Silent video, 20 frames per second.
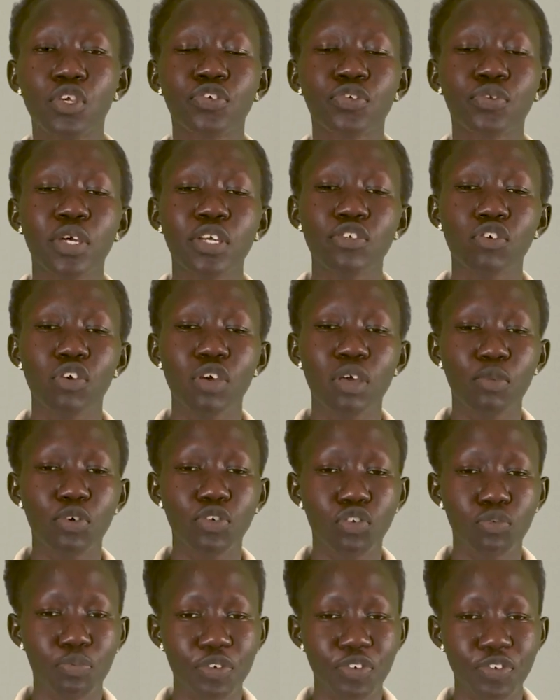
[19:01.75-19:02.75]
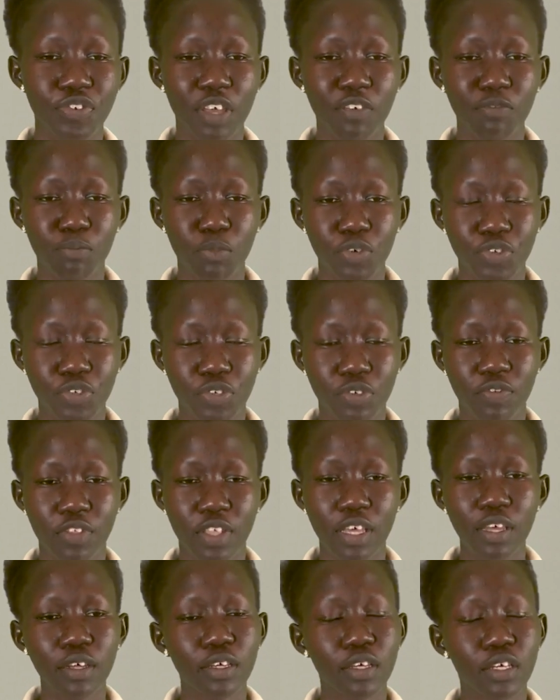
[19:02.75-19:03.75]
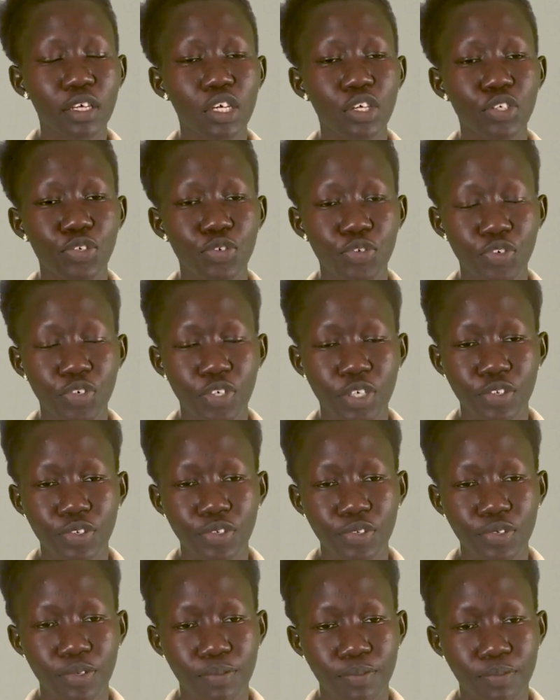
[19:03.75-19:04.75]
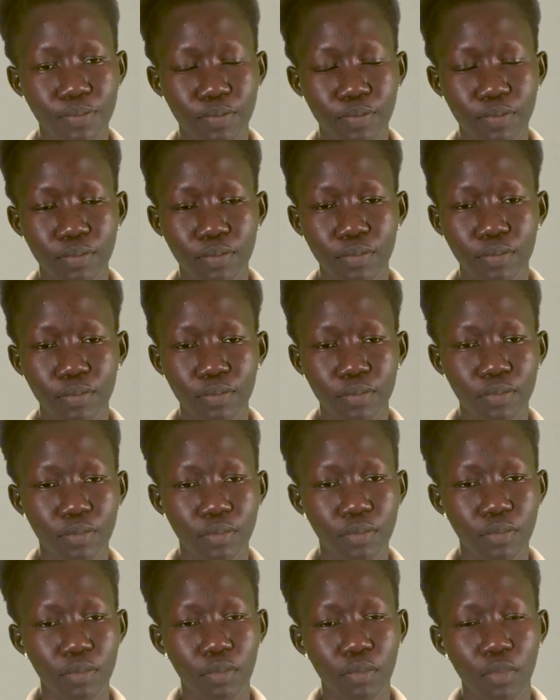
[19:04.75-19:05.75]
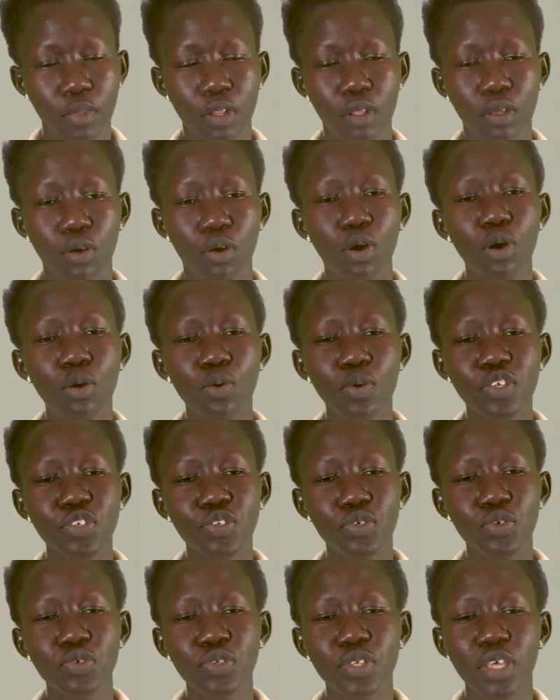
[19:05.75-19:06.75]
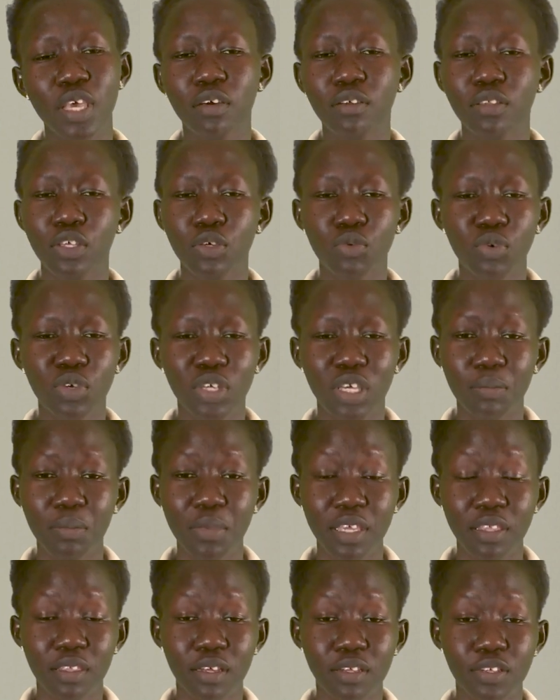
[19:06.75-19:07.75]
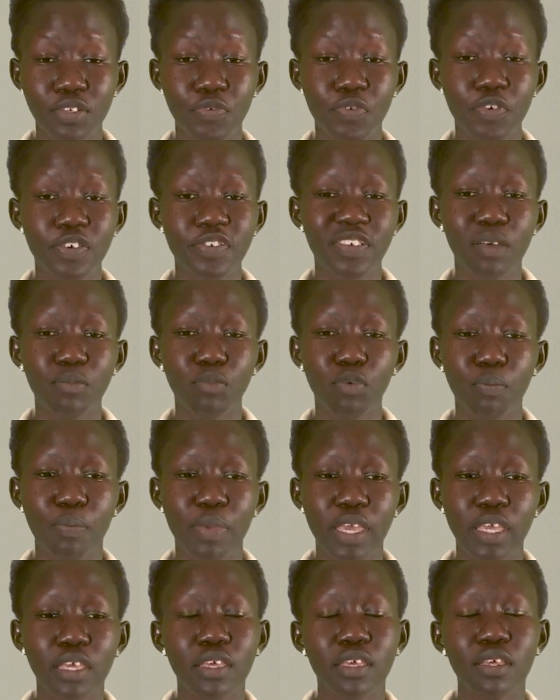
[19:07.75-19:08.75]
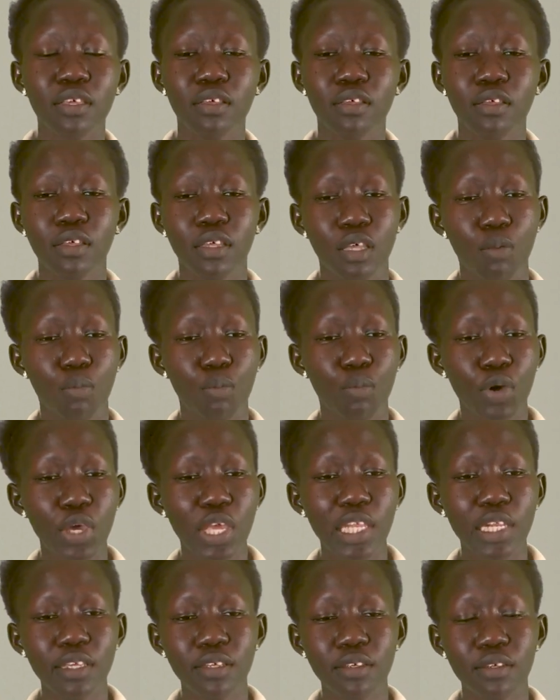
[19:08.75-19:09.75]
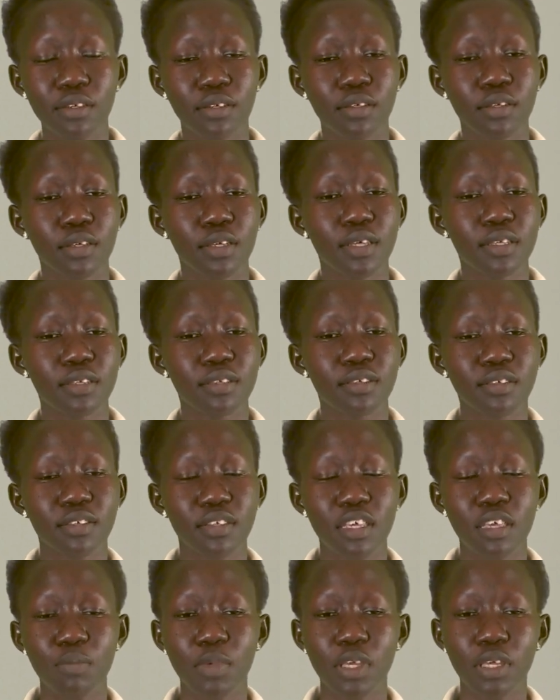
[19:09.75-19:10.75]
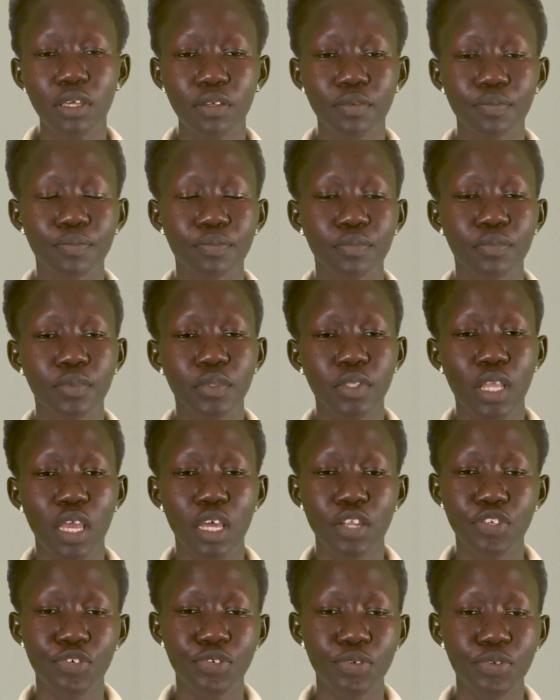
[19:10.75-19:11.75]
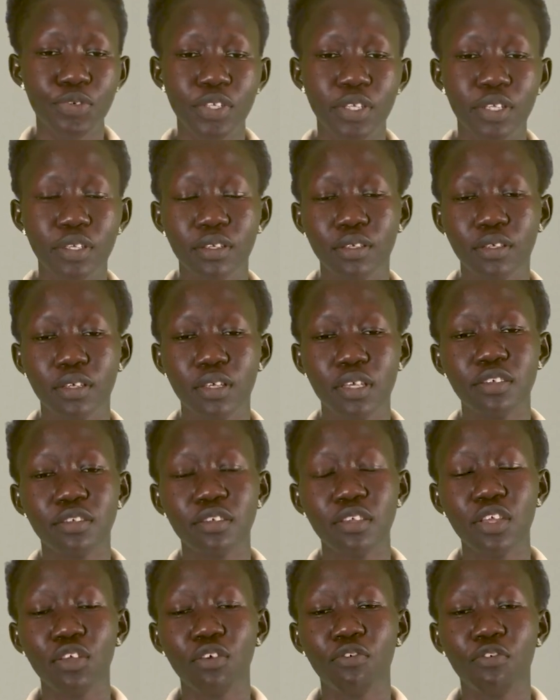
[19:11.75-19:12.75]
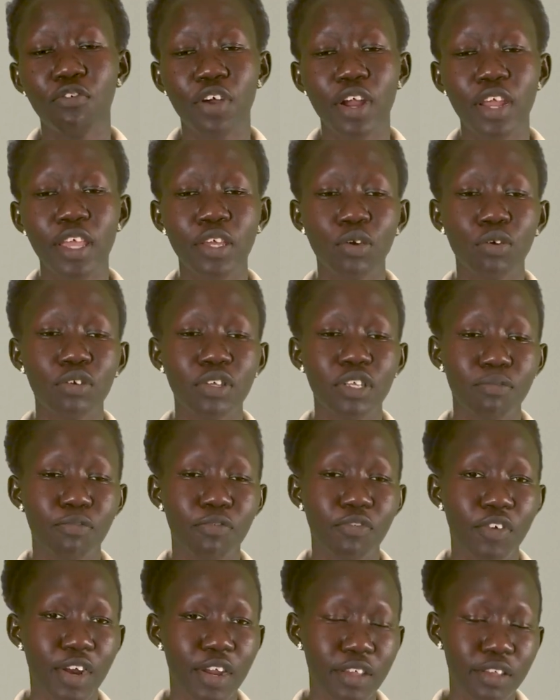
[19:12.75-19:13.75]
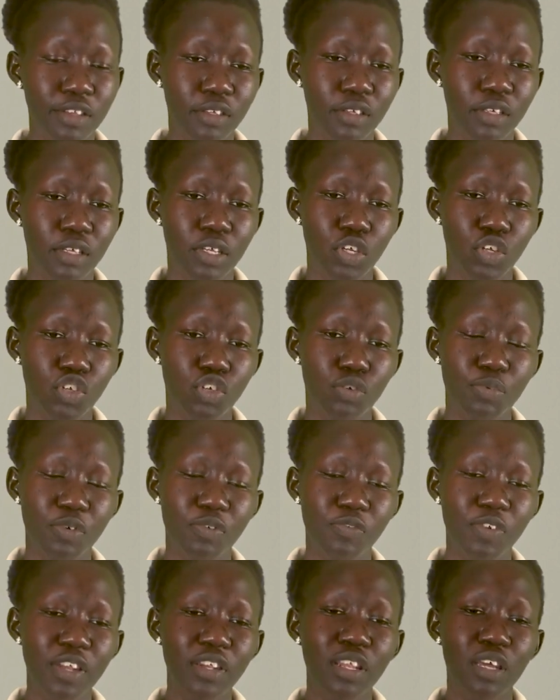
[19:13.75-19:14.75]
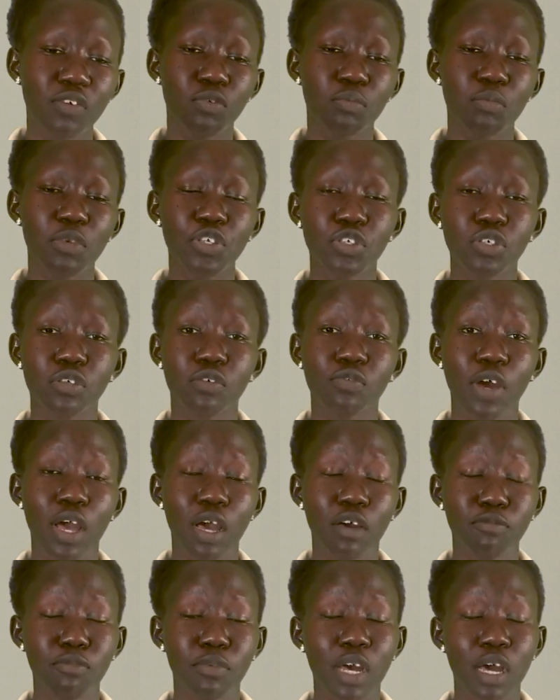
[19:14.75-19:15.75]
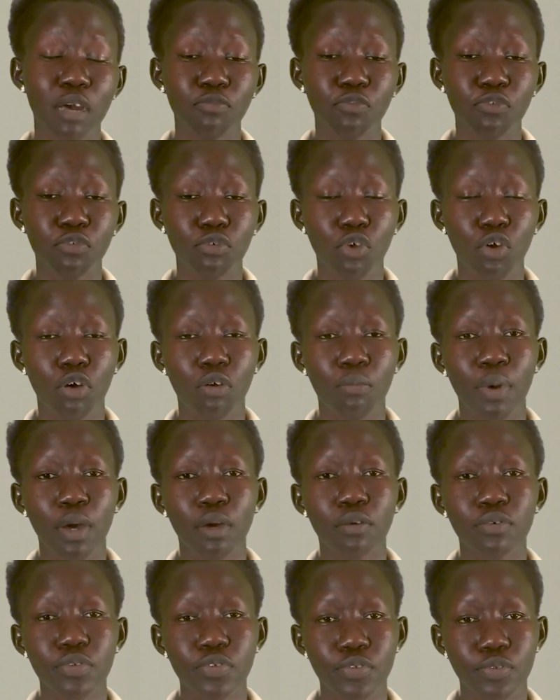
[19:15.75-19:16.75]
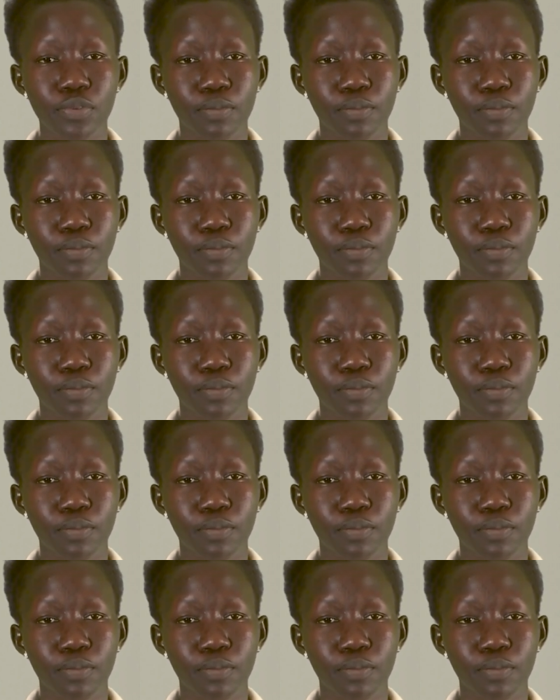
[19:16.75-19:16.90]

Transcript: so that you're able to preserve most of the nutrients. Always use healthy cooking methods, for example, baking, boiling, steaming, and sauteing instead of frying or deep frying to prevent the formation of harmful compounds.